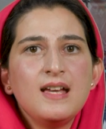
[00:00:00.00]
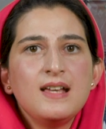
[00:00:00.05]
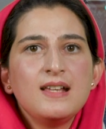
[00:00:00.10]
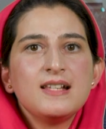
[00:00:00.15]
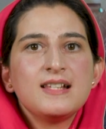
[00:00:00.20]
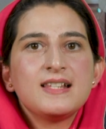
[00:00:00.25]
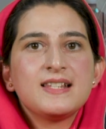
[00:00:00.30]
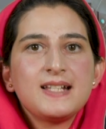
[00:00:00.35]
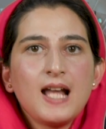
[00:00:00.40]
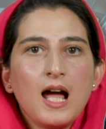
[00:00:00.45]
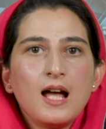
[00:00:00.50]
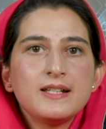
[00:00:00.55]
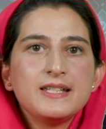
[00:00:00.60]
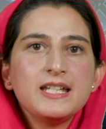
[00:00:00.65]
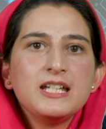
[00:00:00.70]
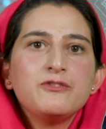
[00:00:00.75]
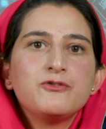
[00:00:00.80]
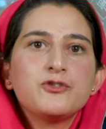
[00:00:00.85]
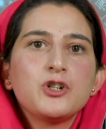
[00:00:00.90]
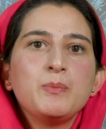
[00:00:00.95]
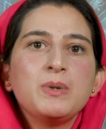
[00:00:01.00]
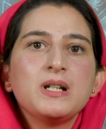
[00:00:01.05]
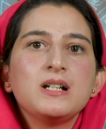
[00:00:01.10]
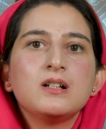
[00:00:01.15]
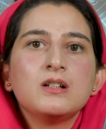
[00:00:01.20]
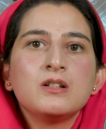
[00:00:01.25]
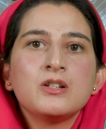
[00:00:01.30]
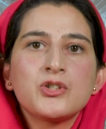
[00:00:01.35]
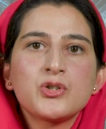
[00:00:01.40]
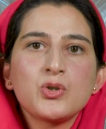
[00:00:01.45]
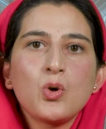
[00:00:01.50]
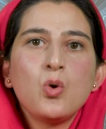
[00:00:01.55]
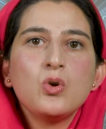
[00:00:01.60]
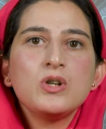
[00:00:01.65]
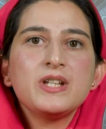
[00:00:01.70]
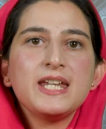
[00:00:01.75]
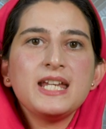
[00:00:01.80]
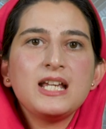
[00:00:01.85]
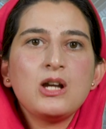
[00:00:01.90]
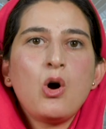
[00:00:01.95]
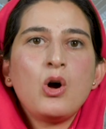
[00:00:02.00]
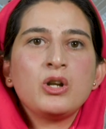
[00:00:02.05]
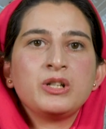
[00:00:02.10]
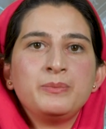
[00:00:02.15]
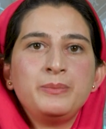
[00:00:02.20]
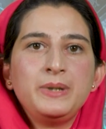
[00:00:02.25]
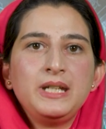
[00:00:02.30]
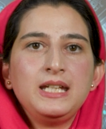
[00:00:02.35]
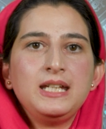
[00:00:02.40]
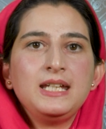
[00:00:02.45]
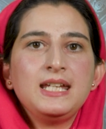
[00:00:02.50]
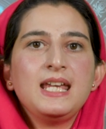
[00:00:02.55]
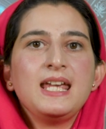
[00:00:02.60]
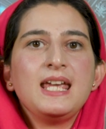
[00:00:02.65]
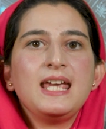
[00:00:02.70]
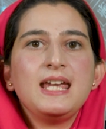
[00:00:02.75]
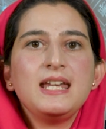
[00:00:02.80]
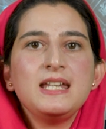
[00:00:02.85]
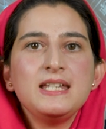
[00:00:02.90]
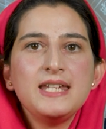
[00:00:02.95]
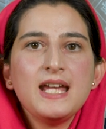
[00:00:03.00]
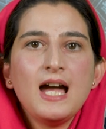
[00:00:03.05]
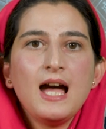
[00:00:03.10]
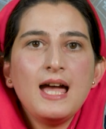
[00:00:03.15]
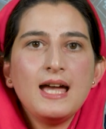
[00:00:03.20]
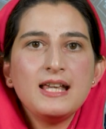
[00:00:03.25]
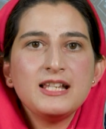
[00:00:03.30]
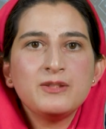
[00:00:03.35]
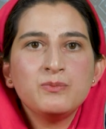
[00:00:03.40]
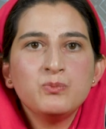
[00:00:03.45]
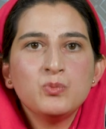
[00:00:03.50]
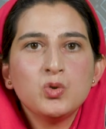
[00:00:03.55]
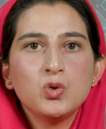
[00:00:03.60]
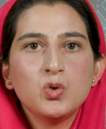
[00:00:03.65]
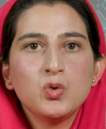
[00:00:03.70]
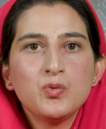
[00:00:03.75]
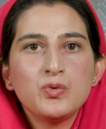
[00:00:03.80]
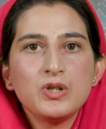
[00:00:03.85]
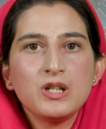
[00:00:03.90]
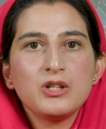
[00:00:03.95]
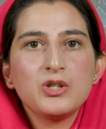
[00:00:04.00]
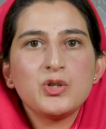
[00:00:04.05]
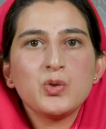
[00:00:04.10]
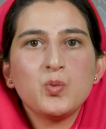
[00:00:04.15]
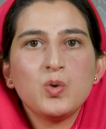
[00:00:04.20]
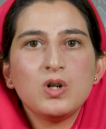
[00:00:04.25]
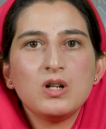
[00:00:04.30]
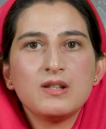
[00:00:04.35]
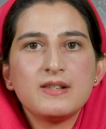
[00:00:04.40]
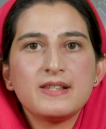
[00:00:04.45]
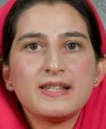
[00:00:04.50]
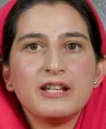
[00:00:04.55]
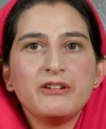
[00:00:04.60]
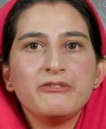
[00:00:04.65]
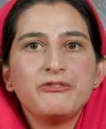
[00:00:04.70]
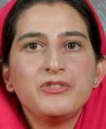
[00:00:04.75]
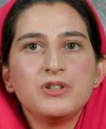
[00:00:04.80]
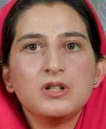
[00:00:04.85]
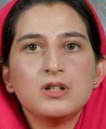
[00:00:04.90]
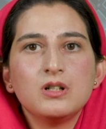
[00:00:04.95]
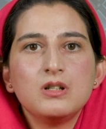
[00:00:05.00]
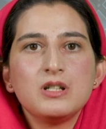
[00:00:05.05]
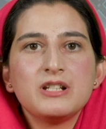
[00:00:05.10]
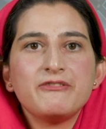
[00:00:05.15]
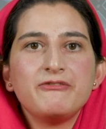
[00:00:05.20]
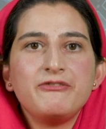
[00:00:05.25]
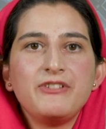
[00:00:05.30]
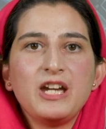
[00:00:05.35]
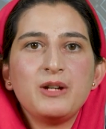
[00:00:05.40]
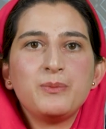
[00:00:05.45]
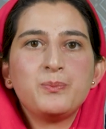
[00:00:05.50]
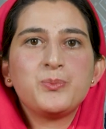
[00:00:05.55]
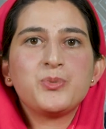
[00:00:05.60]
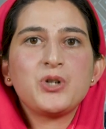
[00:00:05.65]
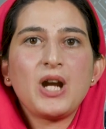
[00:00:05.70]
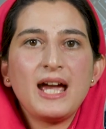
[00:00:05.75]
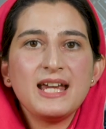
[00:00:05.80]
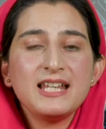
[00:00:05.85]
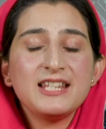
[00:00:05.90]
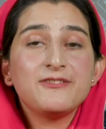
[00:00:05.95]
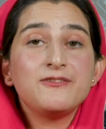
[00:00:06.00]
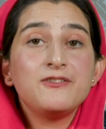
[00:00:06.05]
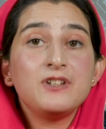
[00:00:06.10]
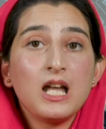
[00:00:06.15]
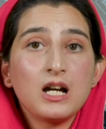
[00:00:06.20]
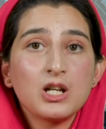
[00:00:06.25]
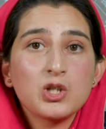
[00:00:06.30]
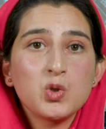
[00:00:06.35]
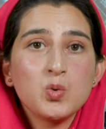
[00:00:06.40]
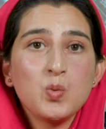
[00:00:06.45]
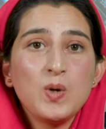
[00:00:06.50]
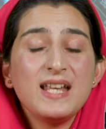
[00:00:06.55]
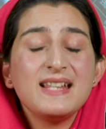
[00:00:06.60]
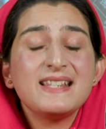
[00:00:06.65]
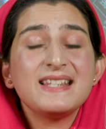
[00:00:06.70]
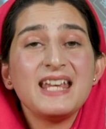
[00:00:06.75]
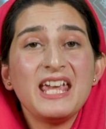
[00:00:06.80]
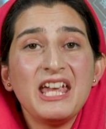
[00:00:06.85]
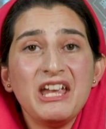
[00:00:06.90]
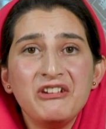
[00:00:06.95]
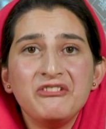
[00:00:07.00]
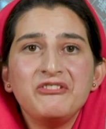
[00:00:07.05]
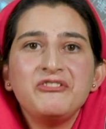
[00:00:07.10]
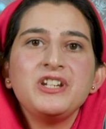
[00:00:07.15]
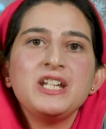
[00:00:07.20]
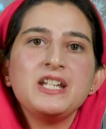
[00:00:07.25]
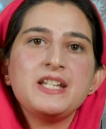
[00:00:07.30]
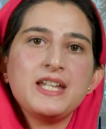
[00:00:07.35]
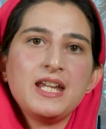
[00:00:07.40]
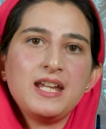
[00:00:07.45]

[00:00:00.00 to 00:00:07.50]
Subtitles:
Starting from a controlled economy, India has moved towards a world where price fluctuates every day.